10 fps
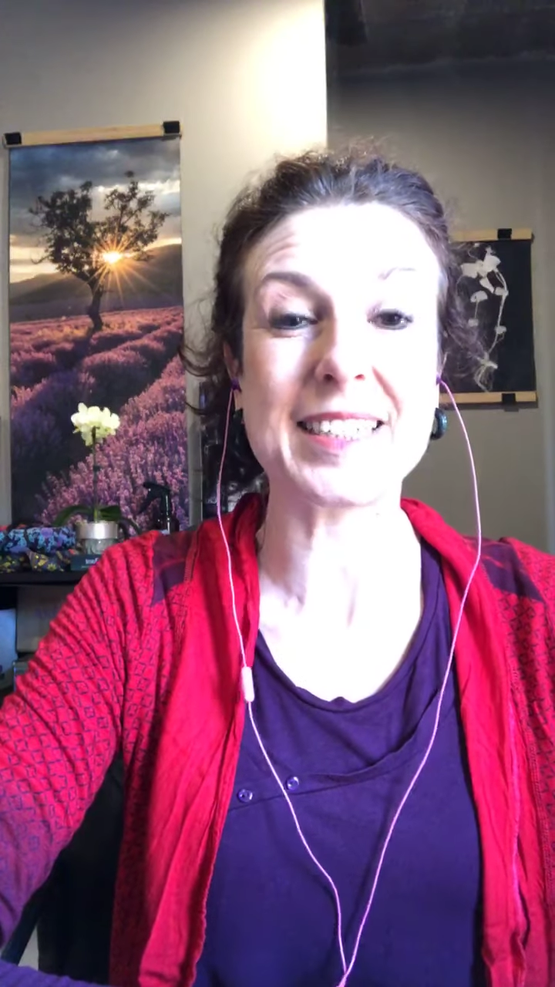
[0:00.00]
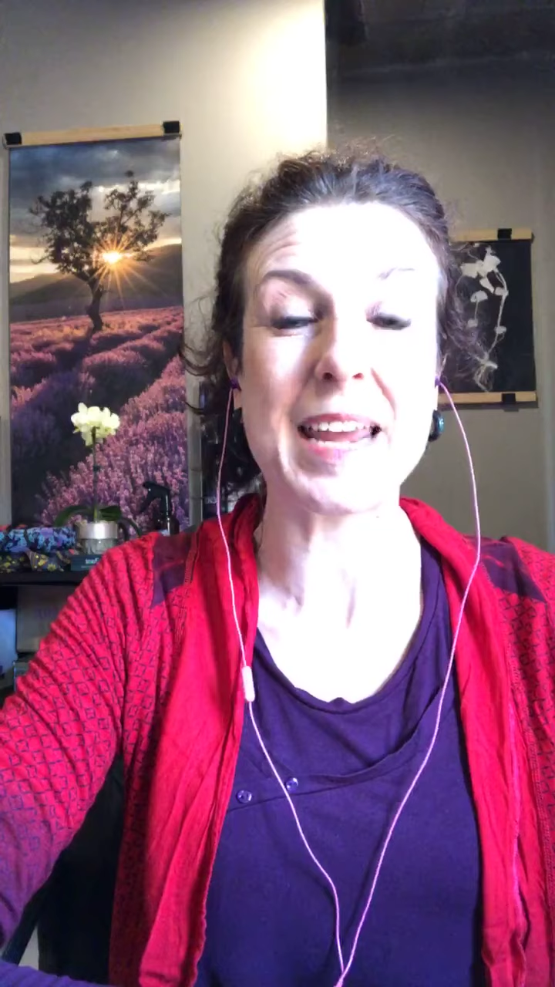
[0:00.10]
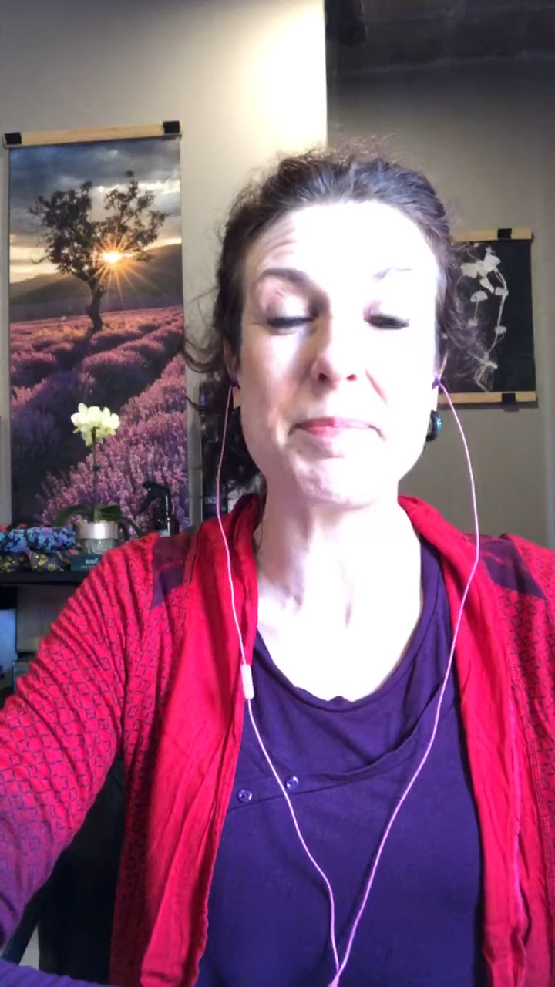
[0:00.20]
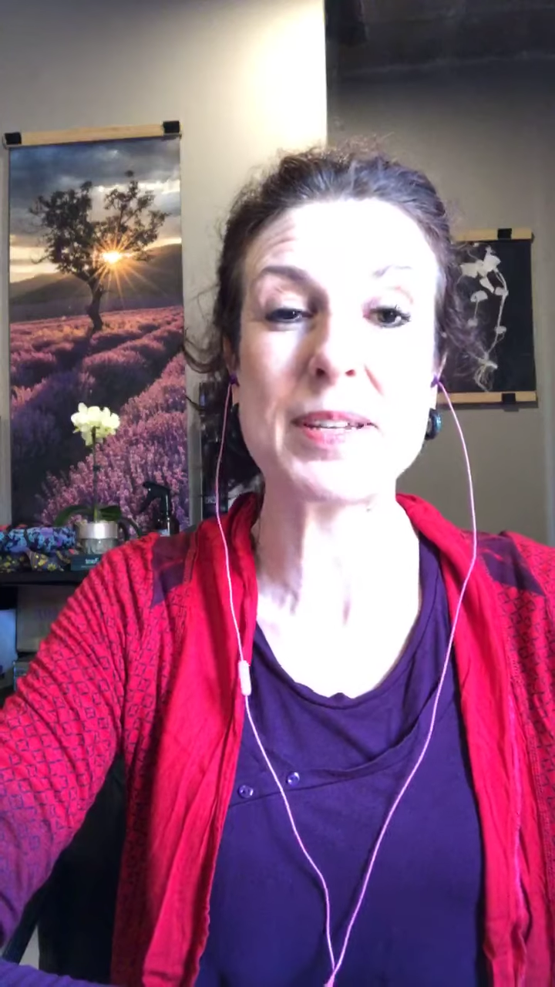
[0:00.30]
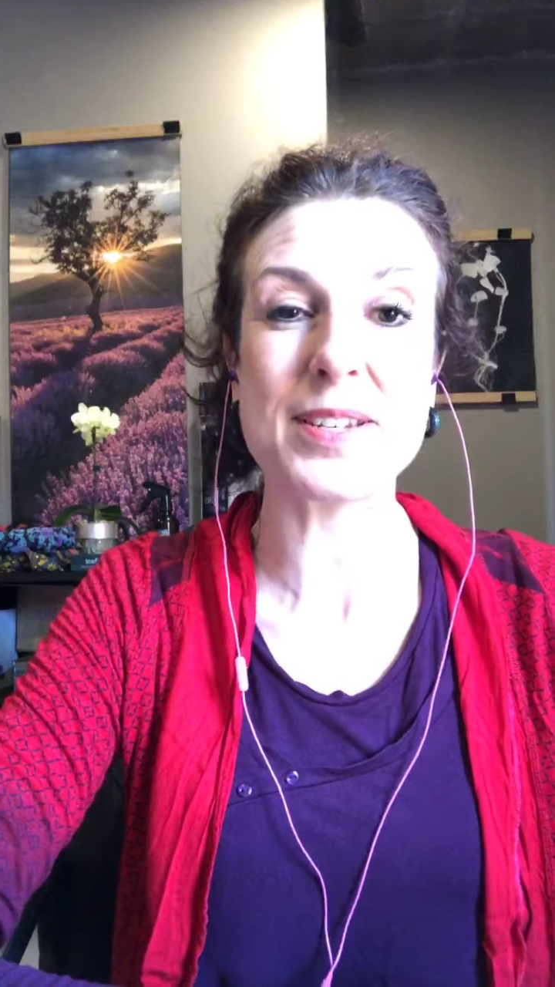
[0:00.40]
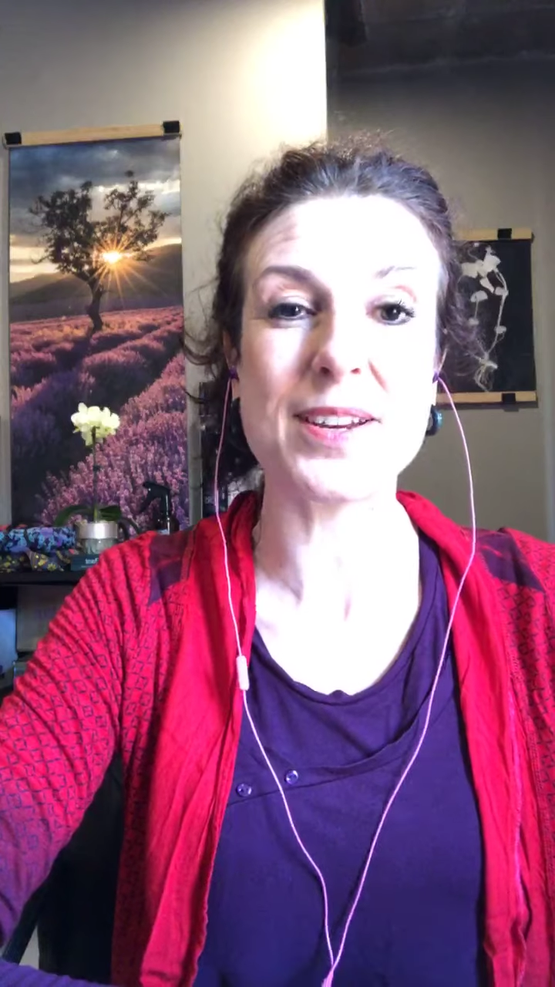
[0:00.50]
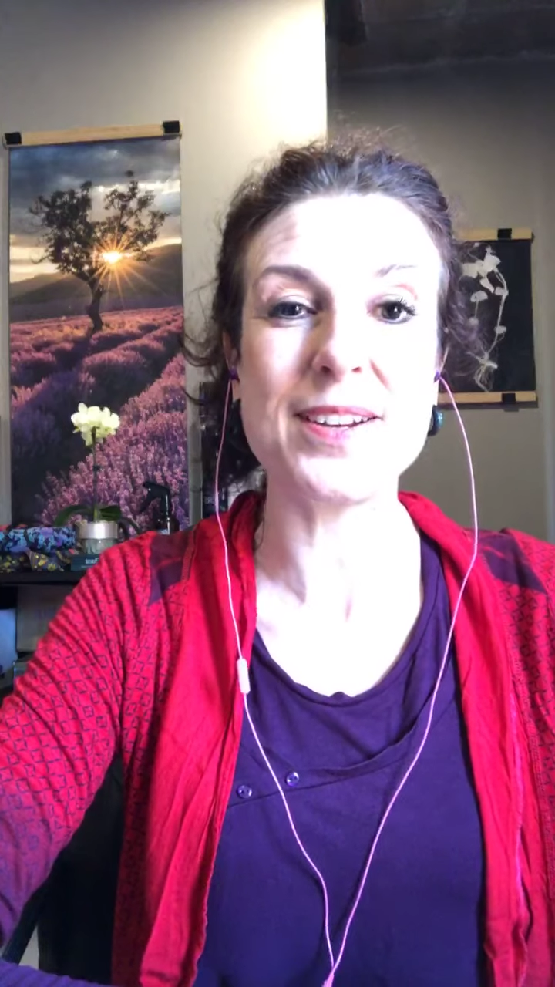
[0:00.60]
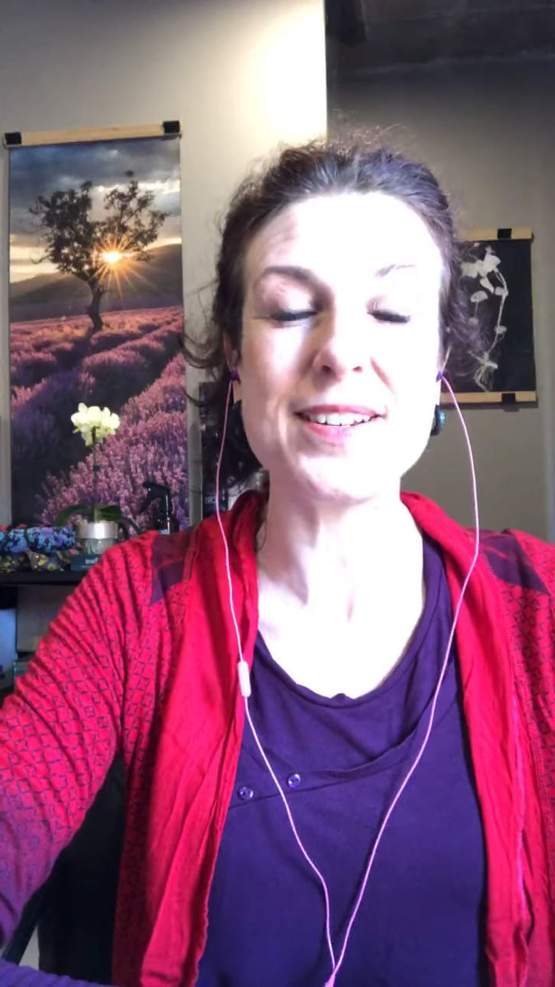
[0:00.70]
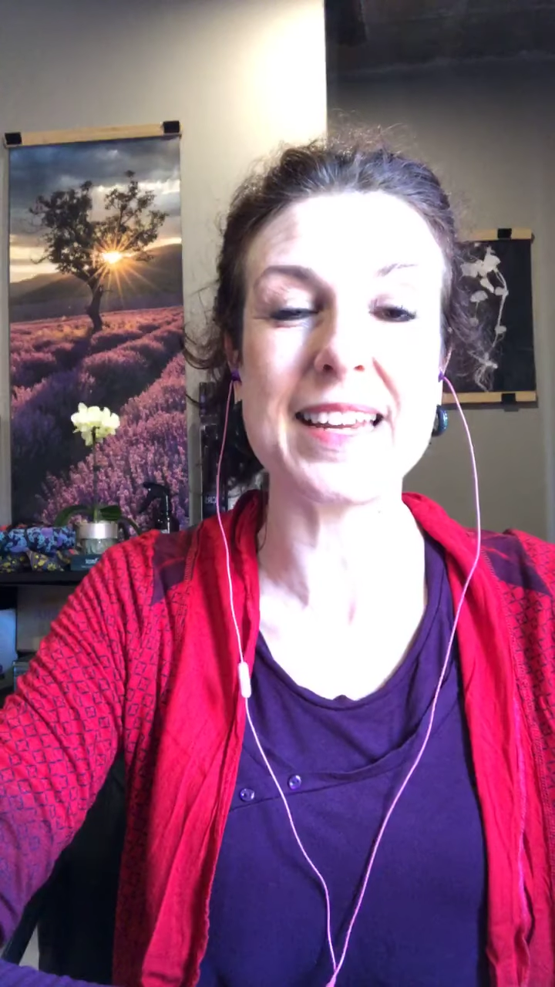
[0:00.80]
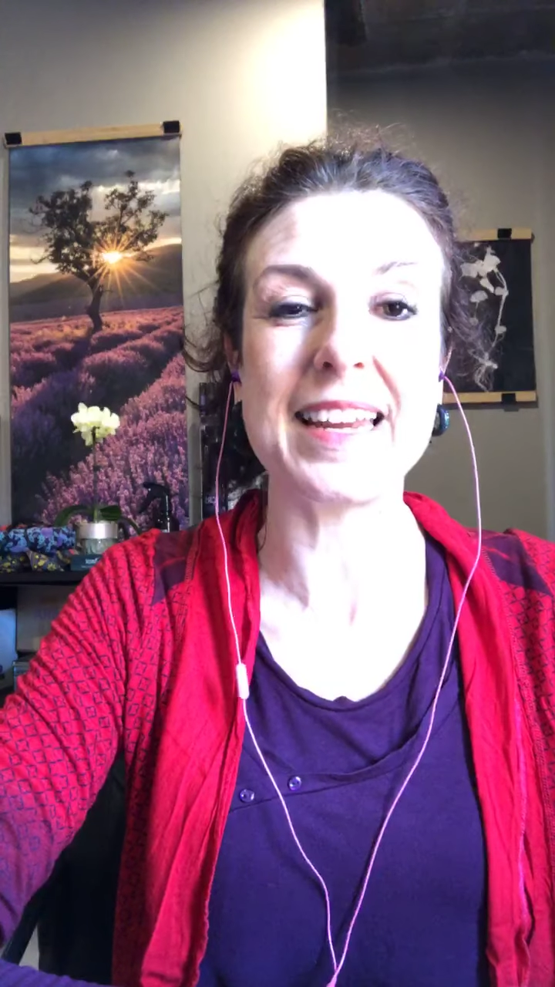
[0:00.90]

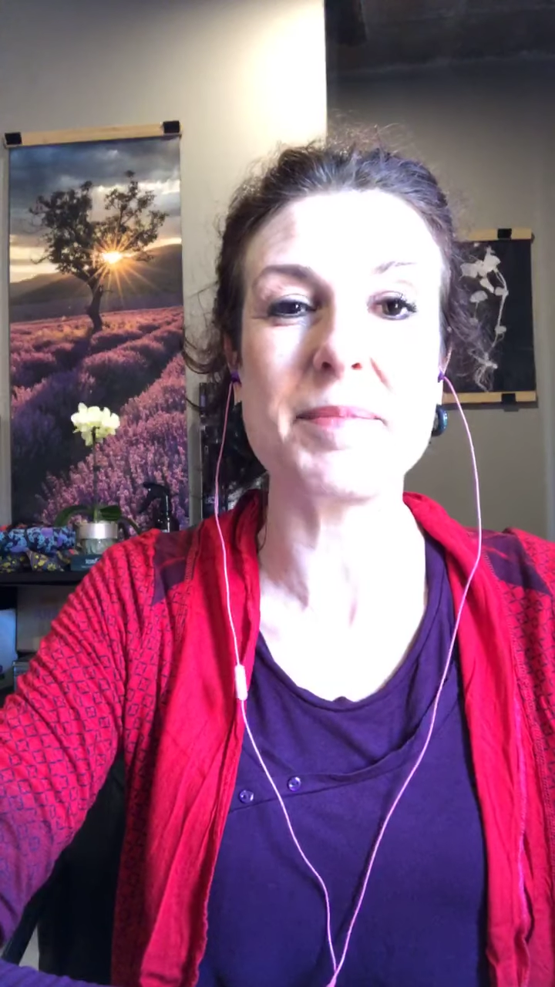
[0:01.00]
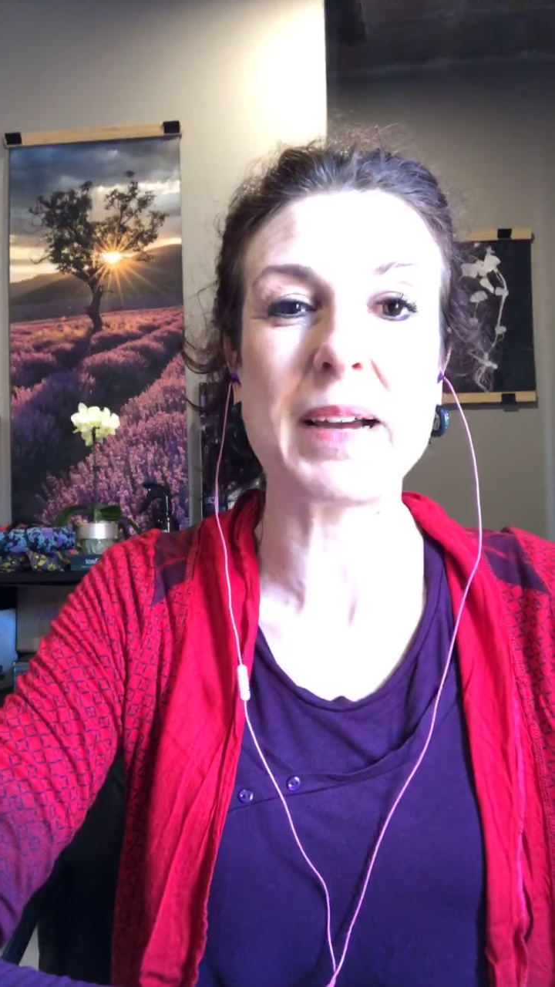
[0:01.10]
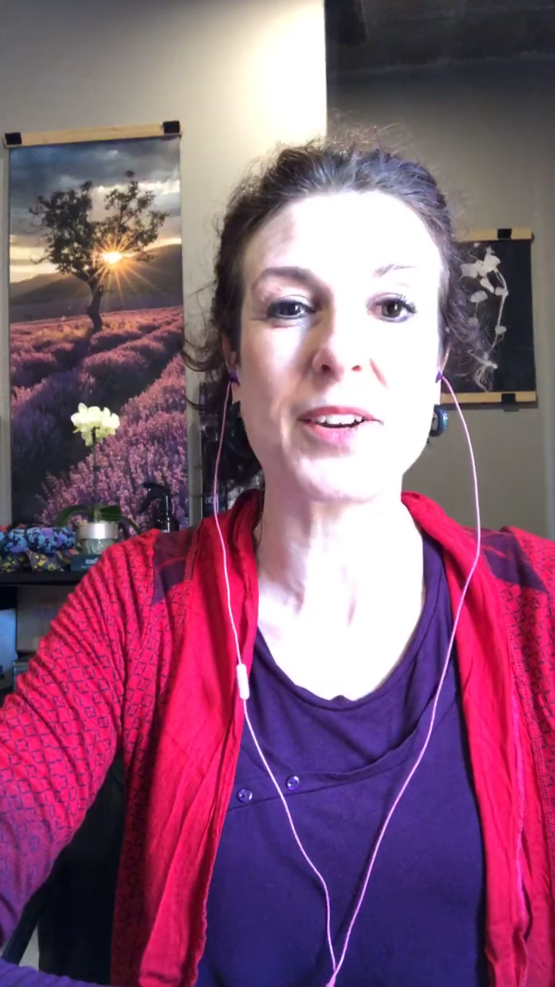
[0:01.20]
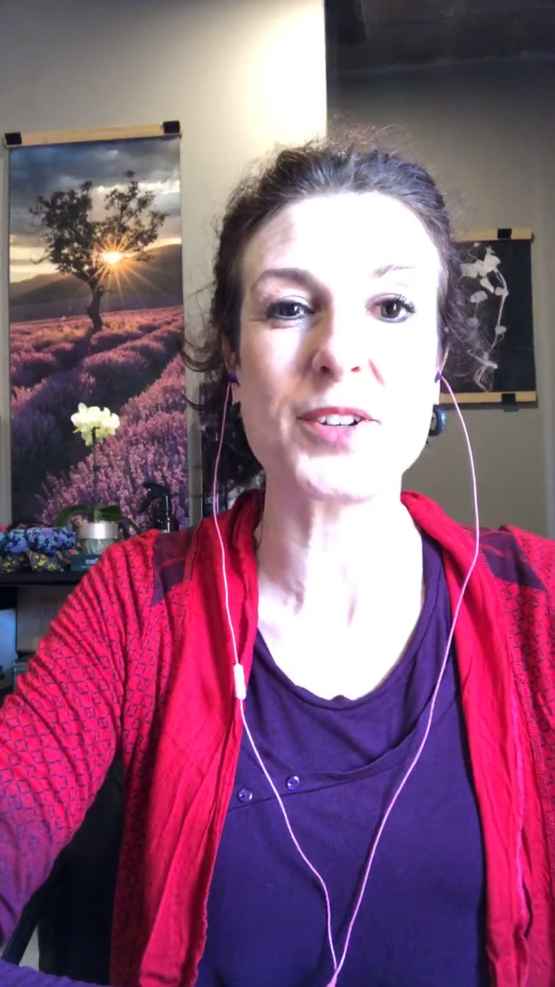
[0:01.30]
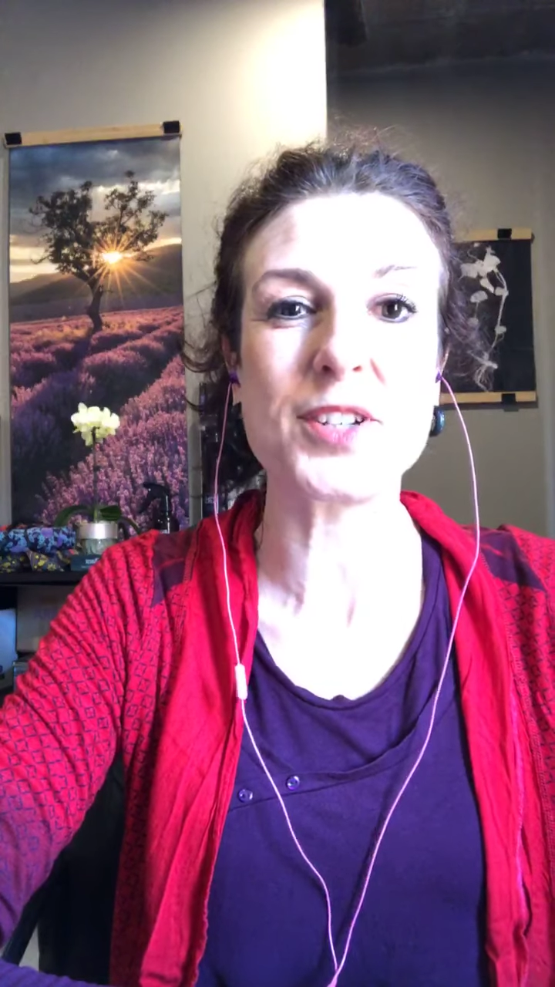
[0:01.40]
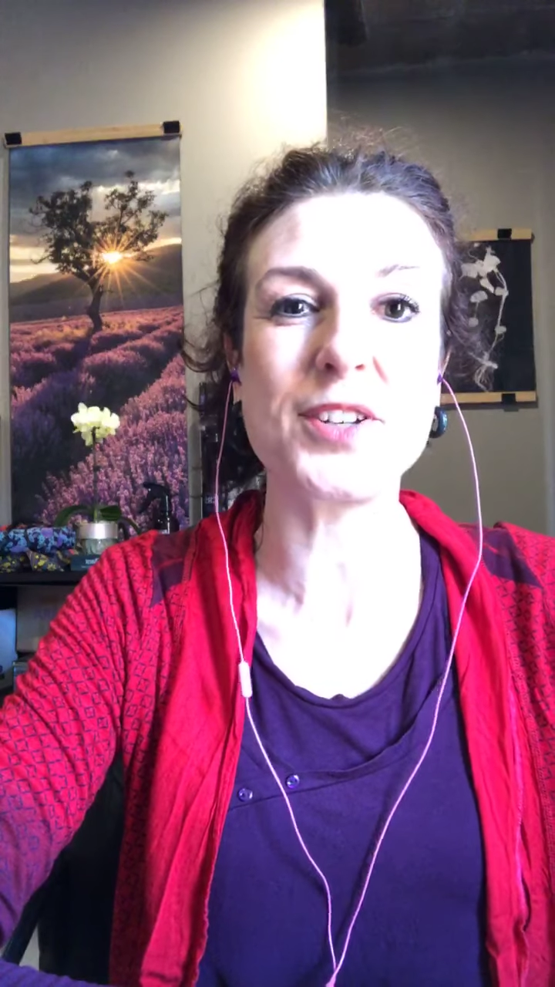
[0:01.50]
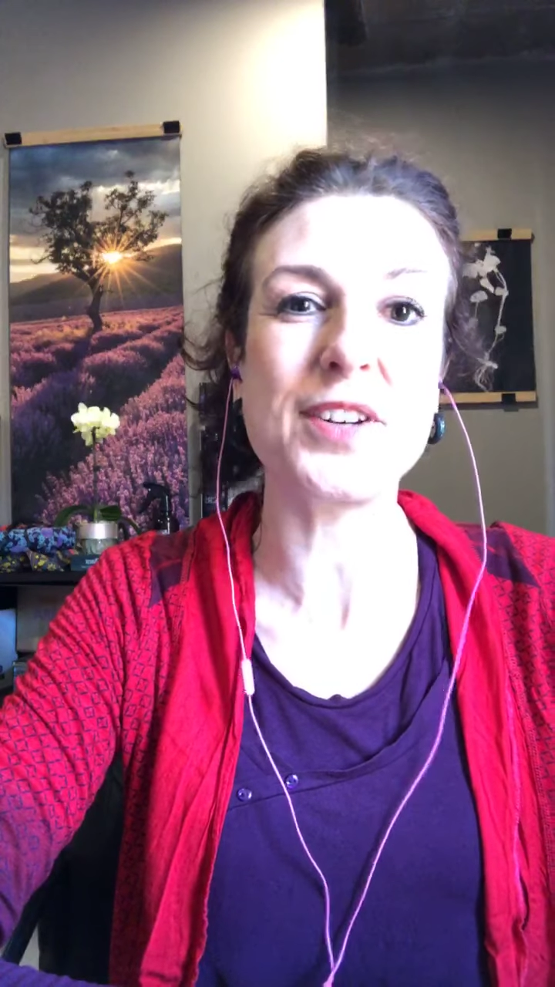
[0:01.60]
episode in my continued